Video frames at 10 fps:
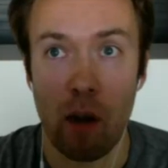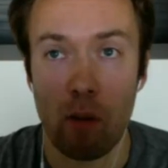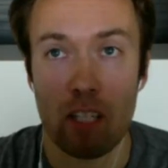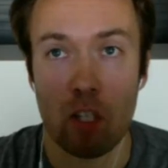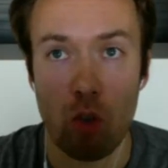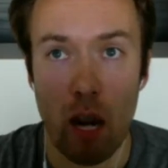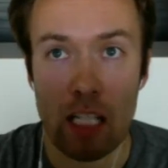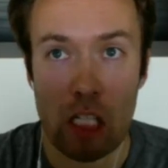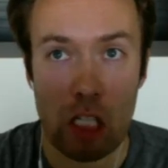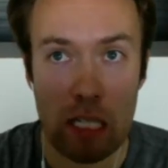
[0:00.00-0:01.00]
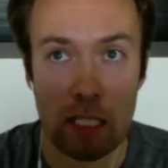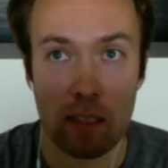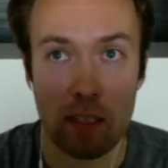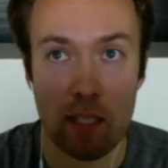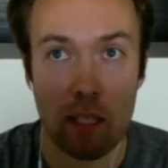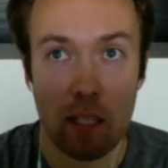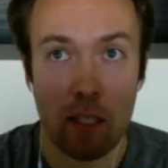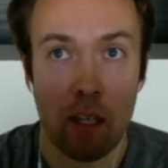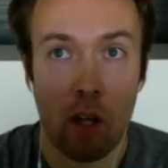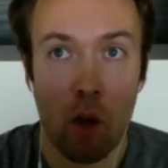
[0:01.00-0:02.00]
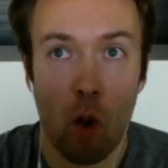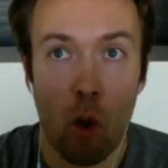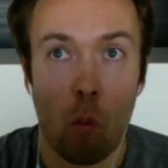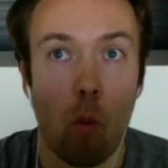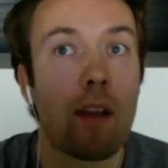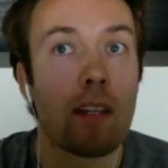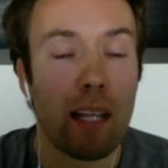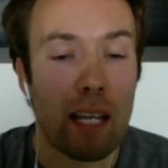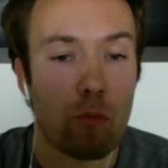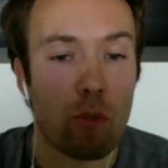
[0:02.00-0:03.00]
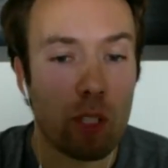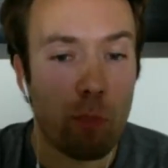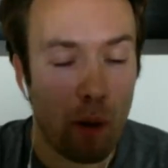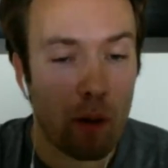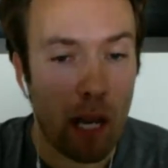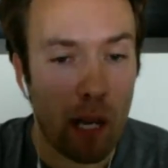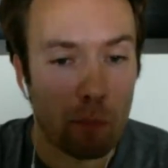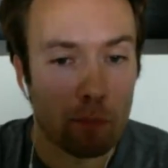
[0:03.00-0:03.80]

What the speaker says: attraction in the one language paradigm.